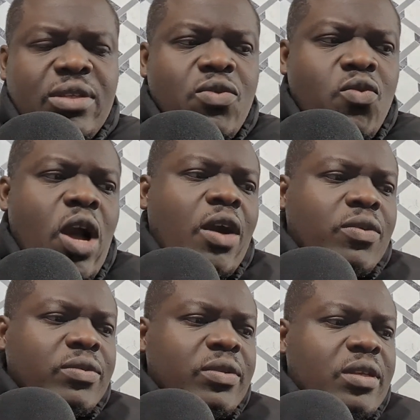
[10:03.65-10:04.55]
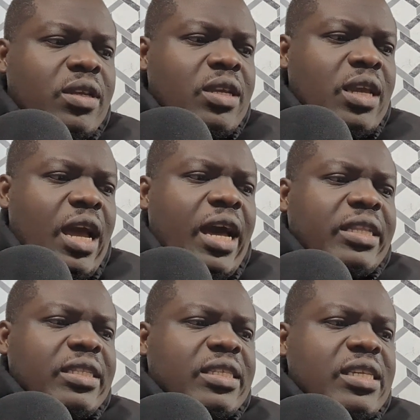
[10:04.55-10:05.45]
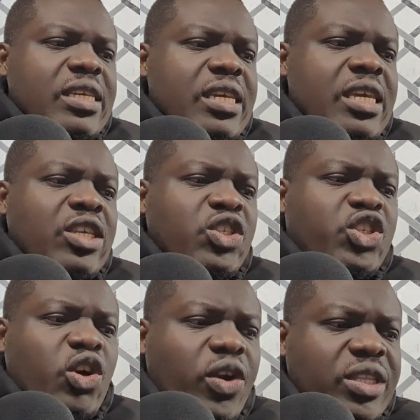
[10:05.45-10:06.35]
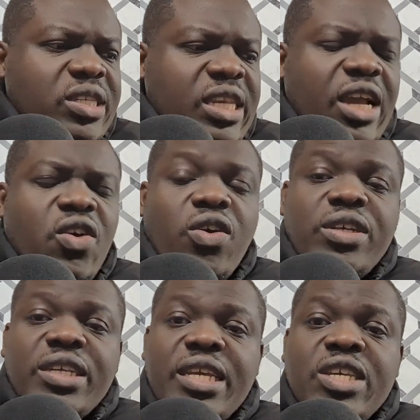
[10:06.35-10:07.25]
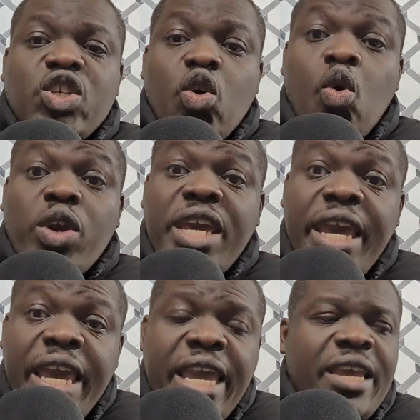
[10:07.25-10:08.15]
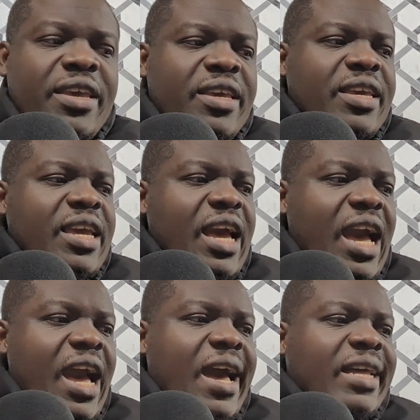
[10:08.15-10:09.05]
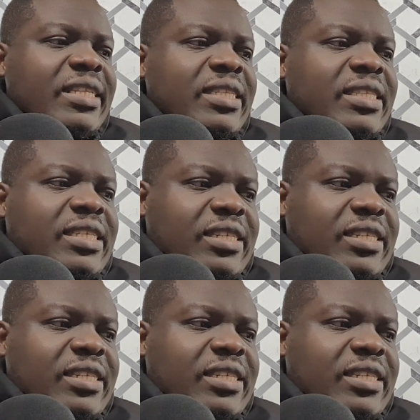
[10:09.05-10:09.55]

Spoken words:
Wow. And in joint second is Okay and